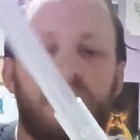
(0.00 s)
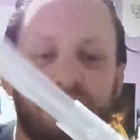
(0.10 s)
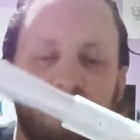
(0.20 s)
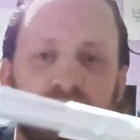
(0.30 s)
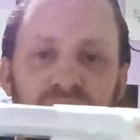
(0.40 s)

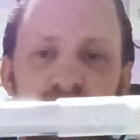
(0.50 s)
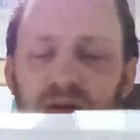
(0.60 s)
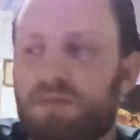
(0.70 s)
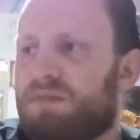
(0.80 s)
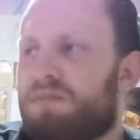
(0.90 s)
look at
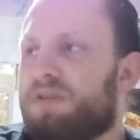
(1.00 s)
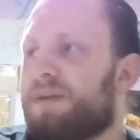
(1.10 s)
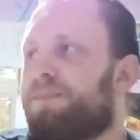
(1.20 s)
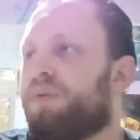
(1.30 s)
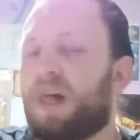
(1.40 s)
the,
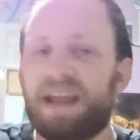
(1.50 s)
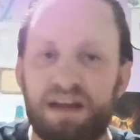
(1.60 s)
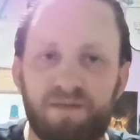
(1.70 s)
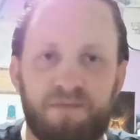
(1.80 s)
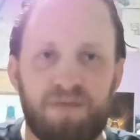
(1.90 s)
the
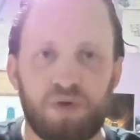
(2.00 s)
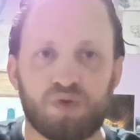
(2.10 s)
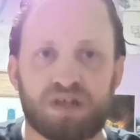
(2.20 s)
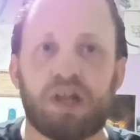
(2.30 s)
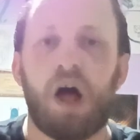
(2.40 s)
blade
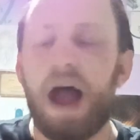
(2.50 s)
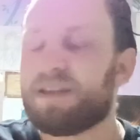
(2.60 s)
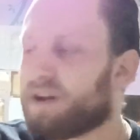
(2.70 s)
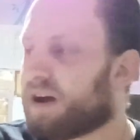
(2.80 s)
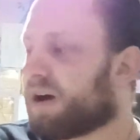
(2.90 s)
feels
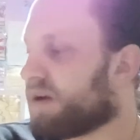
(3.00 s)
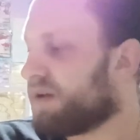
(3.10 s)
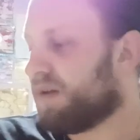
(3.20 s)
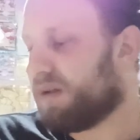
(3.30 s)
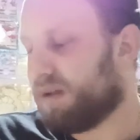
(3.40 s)
lighter,
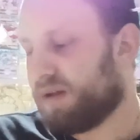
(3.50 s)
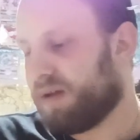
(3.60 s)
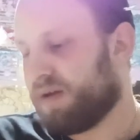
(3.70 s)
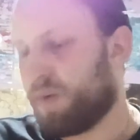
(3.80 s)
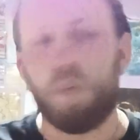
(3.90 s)

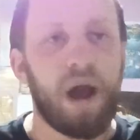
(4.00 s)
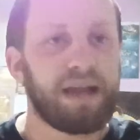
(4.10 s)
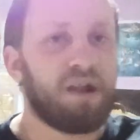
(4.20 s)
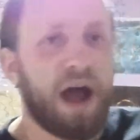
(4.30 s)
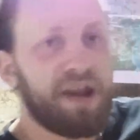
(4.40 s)
way
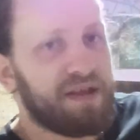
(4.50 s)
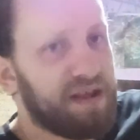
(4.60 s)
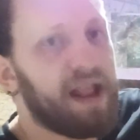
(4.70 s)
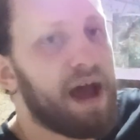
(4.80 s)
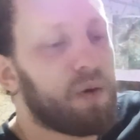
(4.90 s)
lighter
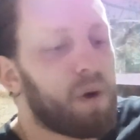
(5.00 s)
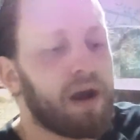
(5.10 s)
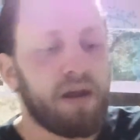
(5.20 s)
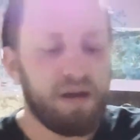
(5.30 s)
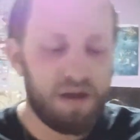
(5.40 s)
than that
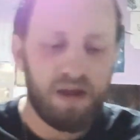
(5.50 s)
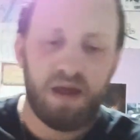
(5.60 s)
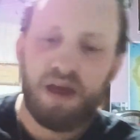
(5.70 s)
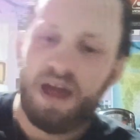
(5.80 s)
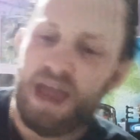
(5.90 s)
one.
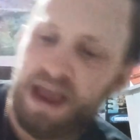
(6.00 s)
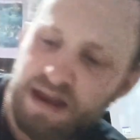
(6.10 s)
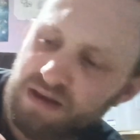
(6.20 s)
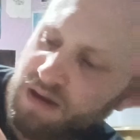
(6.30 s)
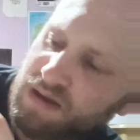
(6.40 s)
And